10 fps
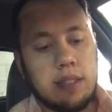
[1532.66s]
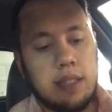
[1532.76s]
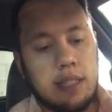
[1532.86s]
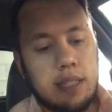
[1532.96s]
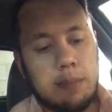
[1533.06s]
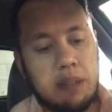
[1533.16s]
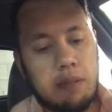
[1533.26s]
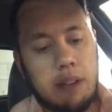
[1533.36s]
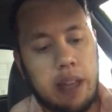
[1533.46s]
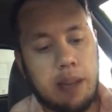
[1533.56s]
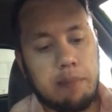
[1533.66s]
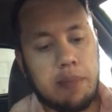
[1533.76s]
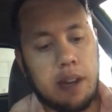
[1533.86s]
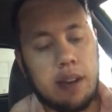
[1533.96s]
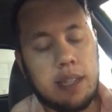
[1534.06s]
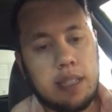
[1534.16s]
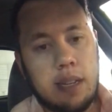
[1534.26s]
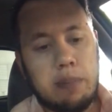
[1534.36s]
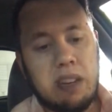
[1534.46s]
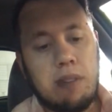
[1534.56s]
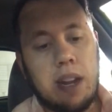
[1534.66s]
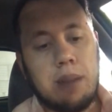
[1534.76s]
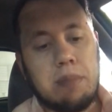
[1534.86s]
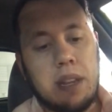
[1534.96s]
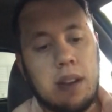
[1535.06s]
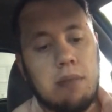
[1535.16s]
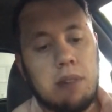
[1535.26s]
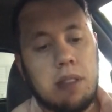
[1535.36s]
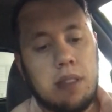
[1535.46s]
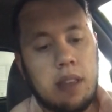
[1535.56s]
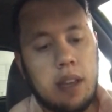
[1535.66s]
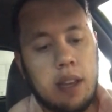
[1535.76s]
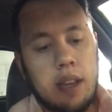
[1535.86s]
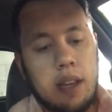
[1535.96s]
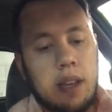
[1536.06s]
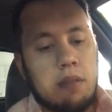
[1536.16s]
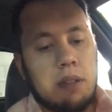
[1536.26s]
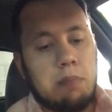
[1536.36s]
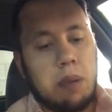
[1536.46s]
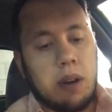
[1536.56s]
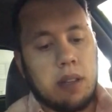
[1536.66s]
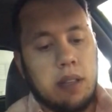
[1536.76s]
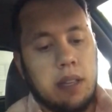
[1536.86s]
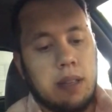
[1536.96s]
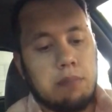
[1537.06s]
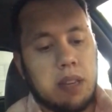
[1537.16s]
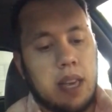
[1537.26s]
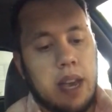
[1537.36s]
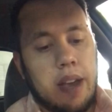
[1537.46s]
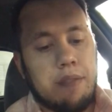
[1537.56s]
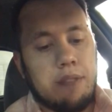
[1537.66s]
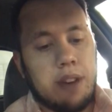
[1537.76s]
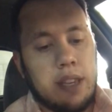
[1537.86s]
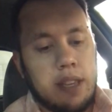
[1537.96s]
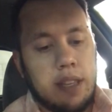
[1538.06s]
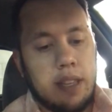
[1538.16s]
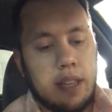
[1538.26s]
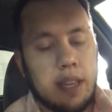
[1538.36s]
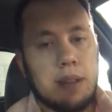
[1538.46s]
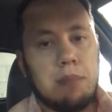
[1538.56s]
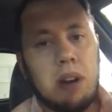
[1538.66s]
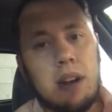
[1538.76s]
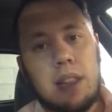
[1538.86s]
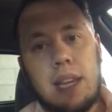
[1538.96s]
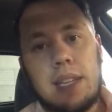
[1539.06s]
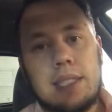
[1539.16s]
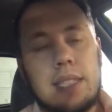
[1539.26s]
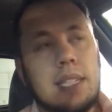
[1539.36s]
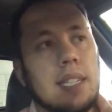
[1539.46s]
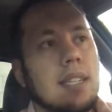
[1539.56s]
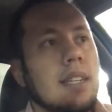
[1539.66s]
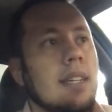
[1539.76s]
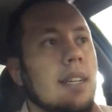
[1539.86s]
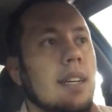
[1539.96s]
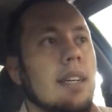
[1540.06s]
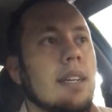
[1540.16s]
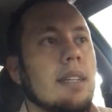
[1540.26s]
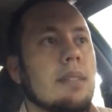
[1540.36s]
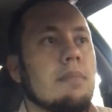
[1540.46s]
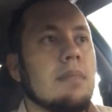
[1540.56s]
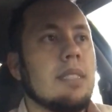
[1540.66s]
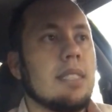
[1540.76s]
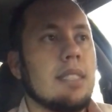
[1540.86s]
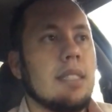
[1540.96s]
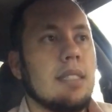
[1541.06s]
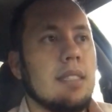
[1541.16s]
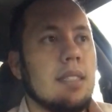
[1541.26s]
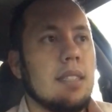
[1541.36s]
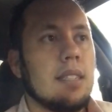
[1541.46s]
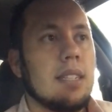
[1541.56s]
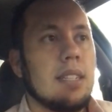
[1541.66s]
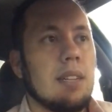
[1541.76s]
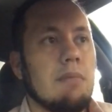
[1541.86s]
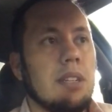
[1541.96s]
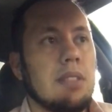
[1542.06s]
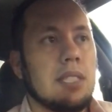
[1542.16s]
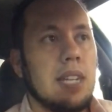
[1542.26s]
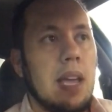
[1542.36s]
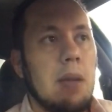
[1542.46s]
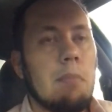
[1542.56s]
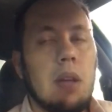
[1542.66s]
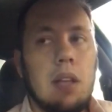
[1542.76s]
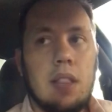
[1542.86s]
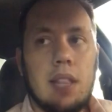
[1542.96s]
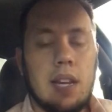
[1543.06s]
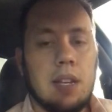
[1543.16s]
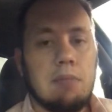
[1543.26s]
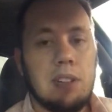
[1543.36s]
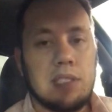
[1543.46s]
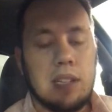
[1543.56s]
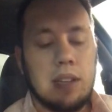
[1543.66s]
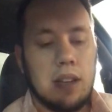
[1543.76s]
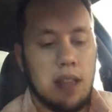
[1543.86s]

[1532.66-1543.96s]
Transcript: He should be right up there. He should have been right up there with Barkley, McCaffrey, and Kamara last year. Just a real shame that he wasn't.